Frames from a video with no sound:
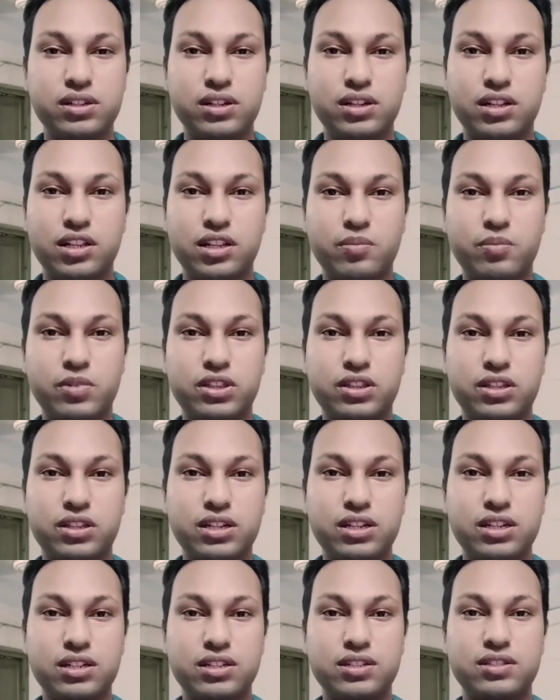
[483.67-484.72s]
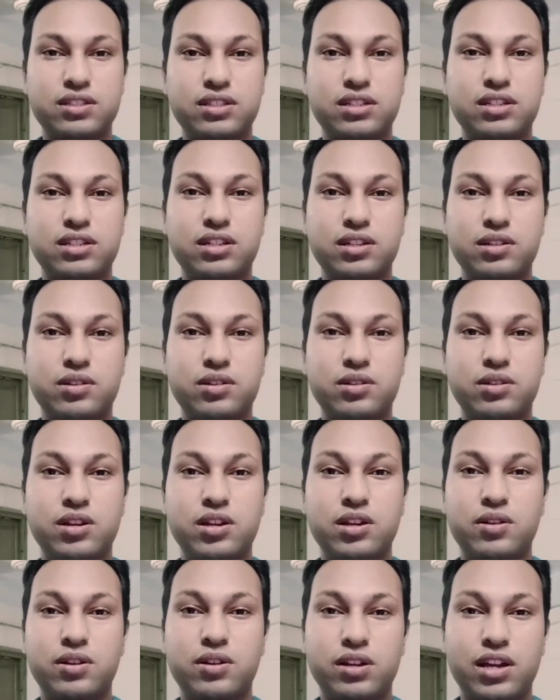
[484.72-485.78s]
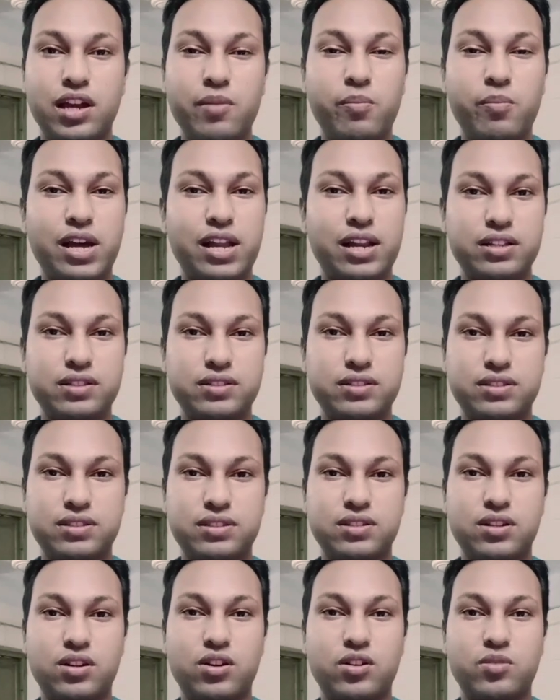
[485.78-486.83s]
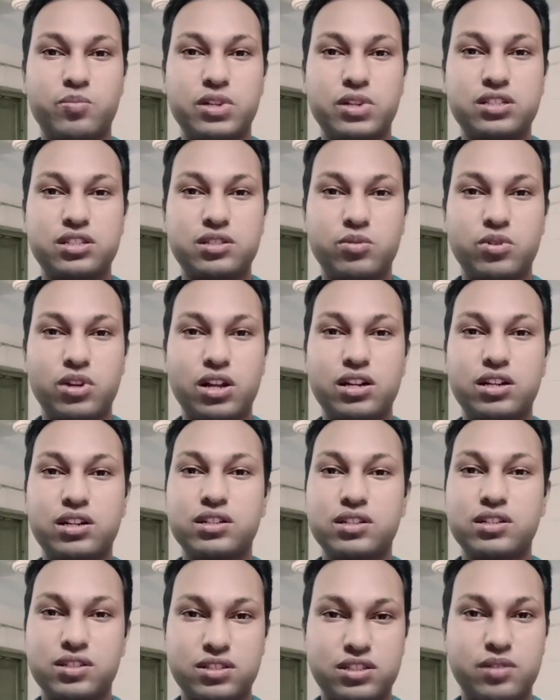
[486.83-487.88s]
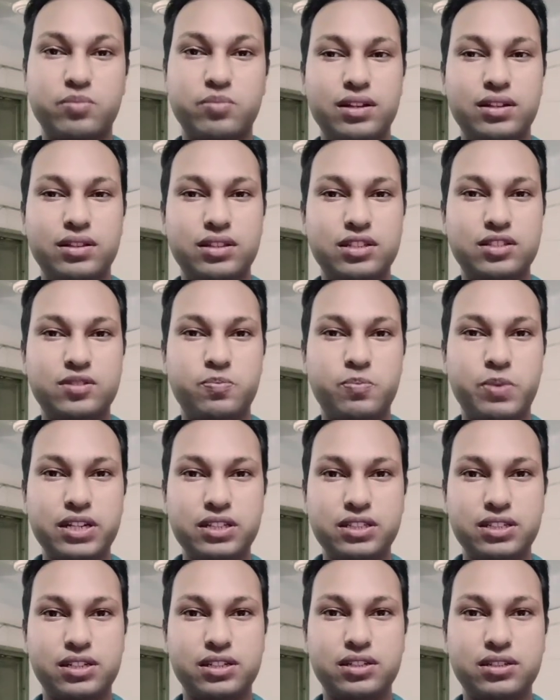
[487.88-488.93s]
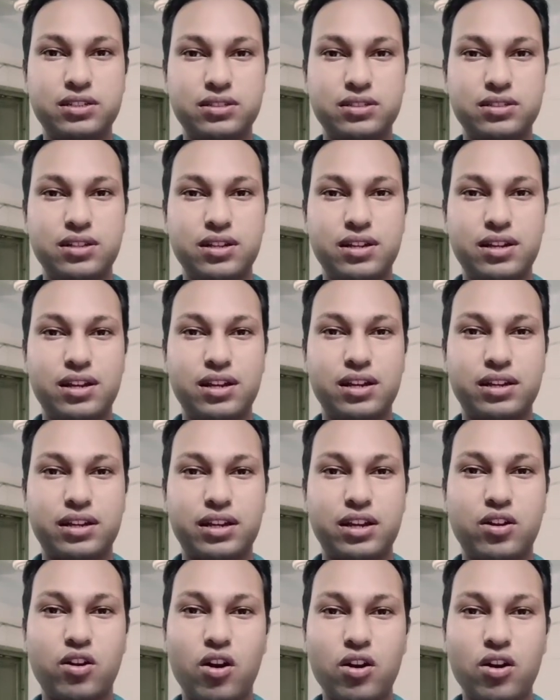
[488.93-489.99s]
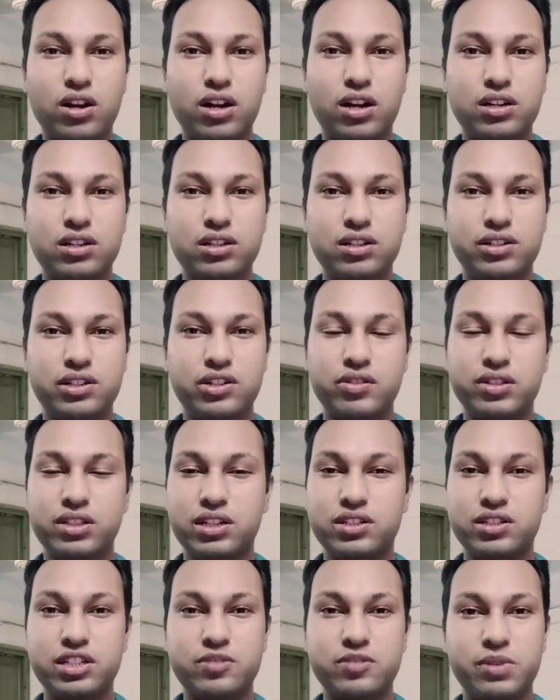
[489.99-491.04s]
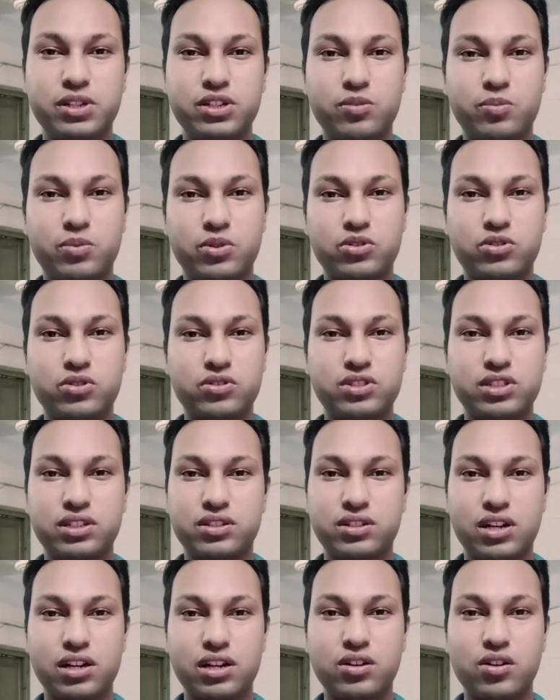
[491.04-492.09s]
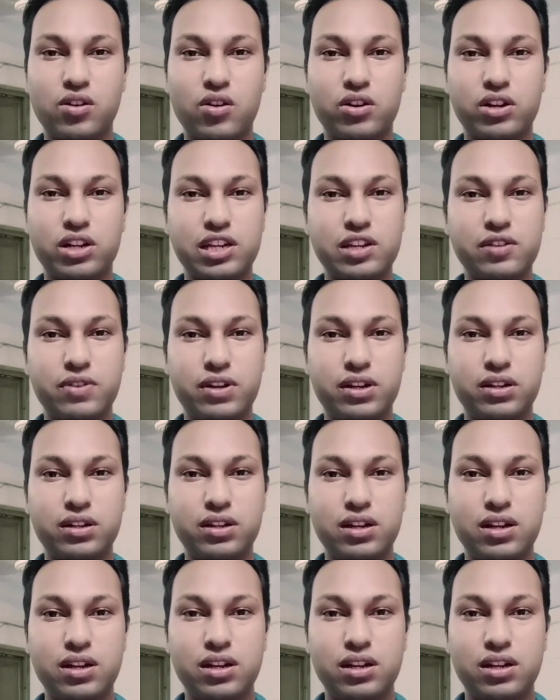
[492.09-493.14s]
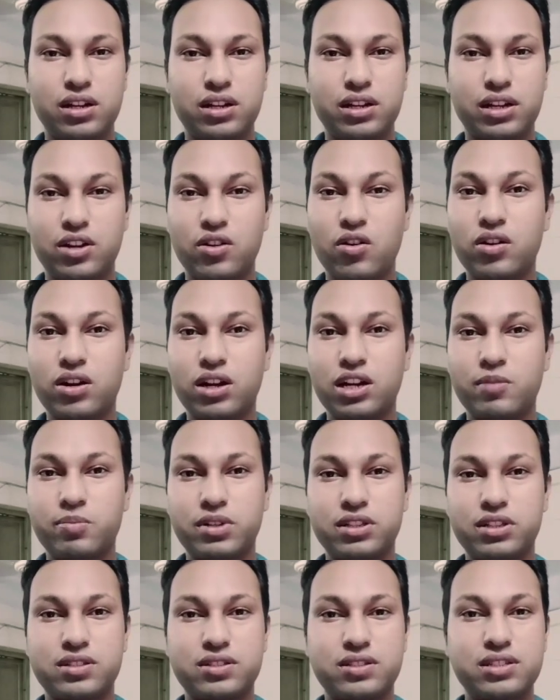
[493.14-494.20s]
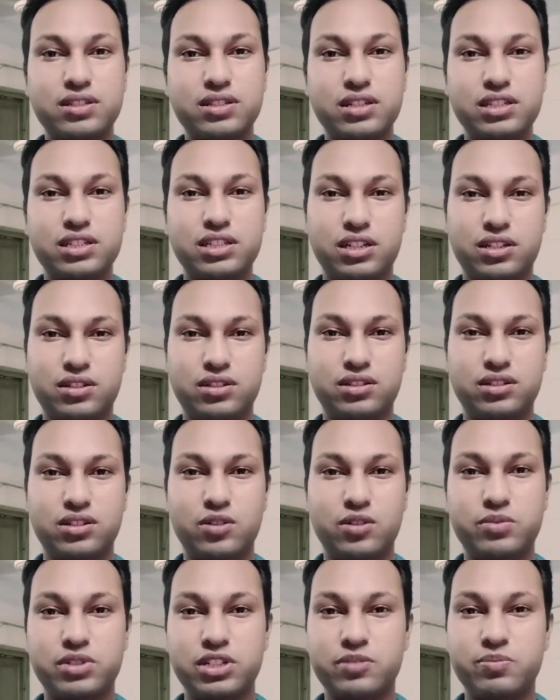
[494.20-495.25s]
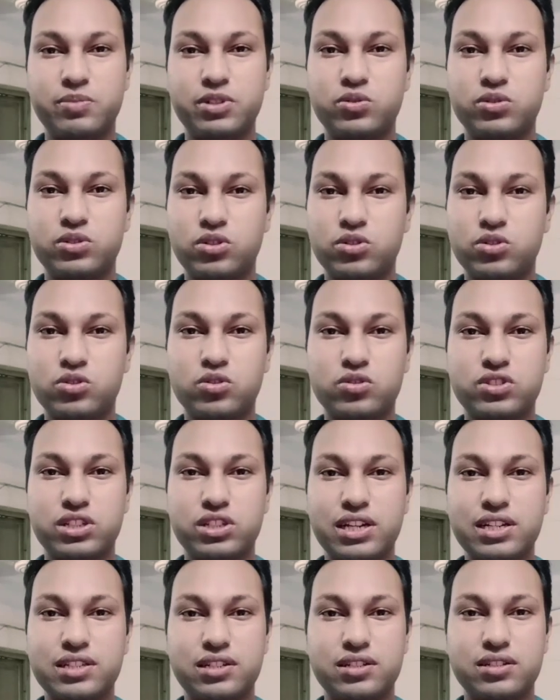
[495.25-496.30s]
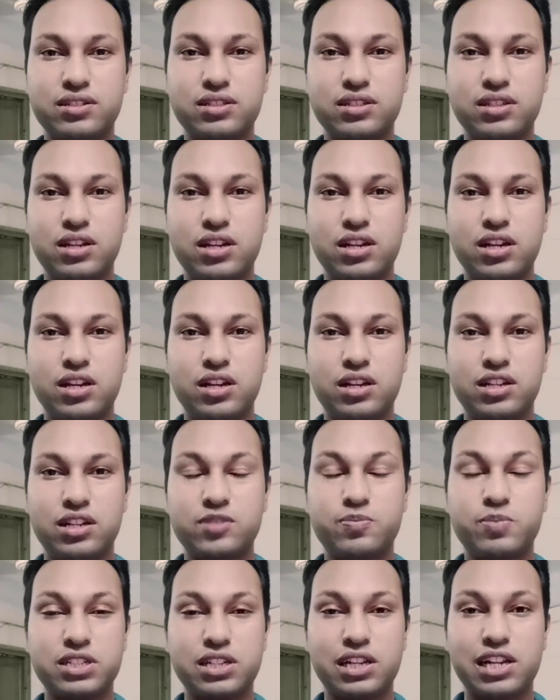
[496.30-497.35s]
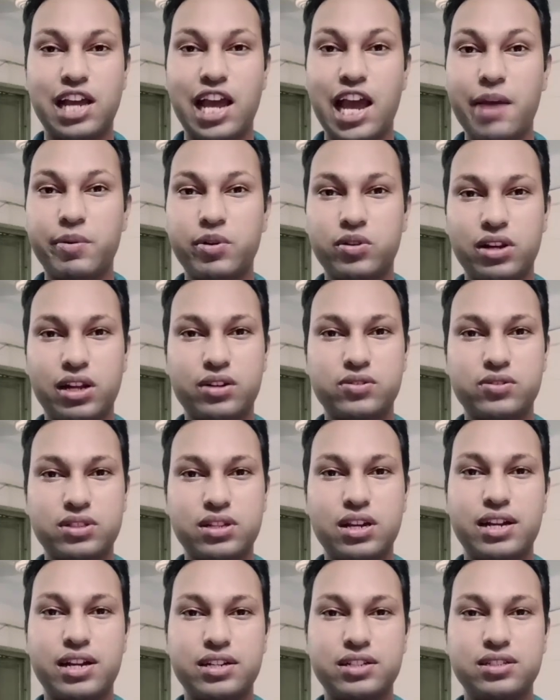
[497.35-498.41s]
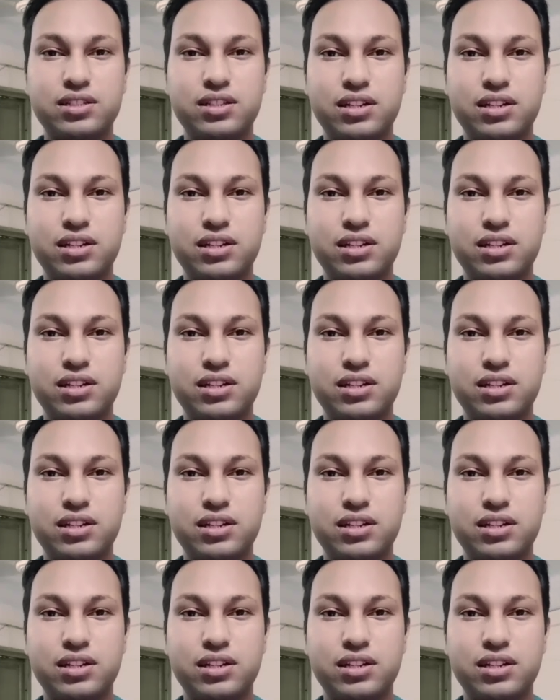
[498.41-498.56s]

Number 3 is the imbalance or vestibular symptom. These features can occur during the treatment of ototoxic drug, or even can occur after the cessation of treatment with ototoxic agents, especially aminoglycosides.